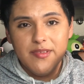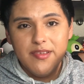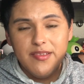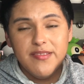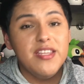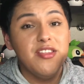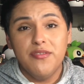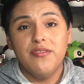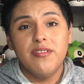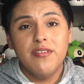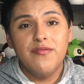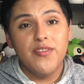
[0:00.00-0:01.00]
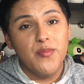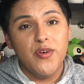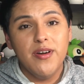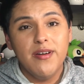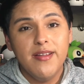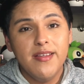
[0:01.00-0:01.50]
Stay tuned for
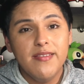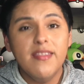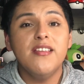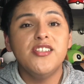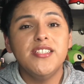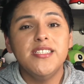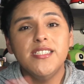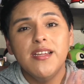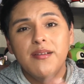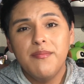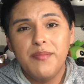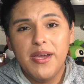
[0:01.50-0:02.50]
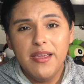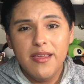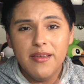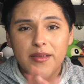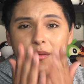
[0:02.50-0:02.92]
more. Thank you, Jeunnies. Bye.